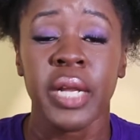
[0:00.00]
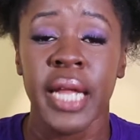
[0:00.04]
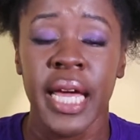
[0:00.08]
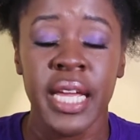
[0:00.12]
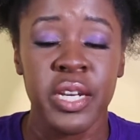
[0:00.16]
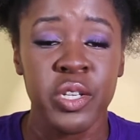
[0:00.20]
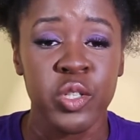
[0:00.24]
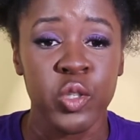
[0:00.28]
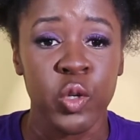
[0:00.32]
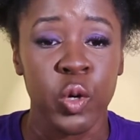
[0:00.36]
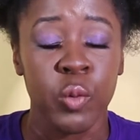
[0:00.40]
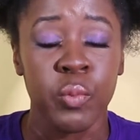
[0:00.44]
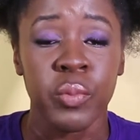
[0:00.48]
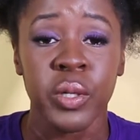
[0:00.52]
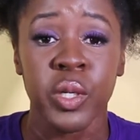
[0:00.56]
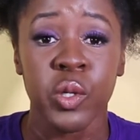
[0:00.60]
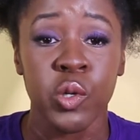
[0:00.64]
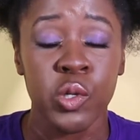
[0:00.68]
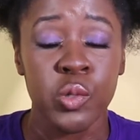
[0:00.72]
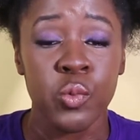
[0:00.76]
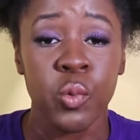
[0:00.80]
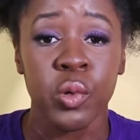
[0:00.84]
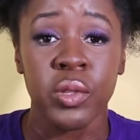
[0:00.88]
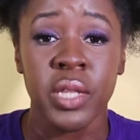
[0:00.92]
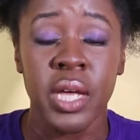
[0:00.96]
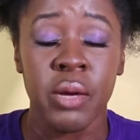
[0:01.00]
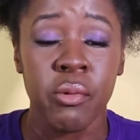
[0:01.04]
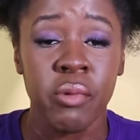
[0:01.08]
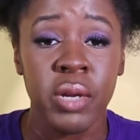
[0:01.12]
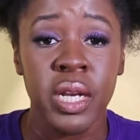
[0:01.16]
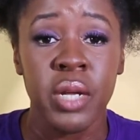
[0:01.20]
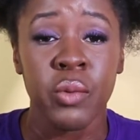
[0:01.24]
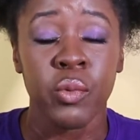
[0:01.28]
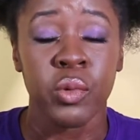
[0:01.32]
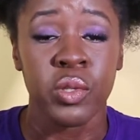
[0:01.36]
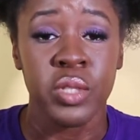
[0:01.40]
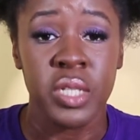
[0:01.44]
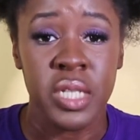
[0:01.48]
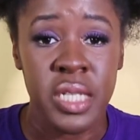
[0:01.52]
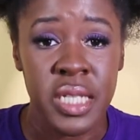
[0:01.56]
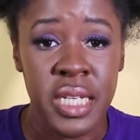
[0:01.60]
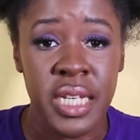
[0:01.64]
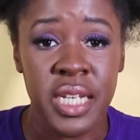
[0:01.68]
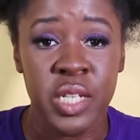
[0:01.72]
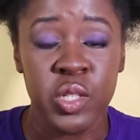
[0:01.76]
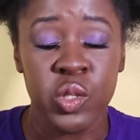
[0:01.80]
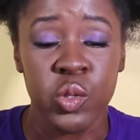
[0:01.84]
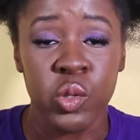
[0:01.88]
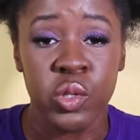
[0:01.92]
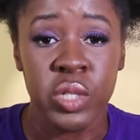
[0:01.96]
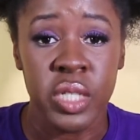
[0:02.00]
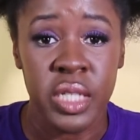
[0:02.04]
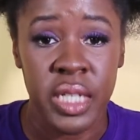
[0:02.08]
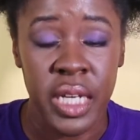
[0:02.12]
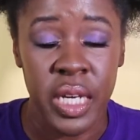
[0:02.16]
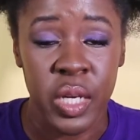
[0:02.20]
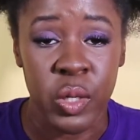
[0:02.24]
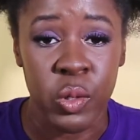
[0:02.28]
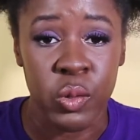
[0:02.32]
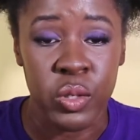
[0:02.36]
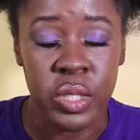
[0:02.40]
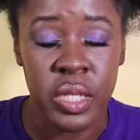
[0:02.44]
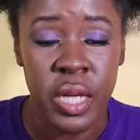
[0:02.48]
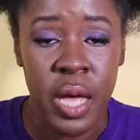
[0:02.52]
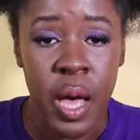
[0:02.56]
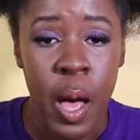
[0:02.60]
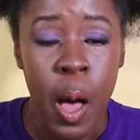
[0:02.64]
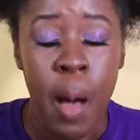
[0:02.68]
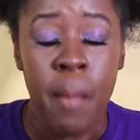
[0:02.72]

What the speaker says: and end all, because what they really want to see is your skills,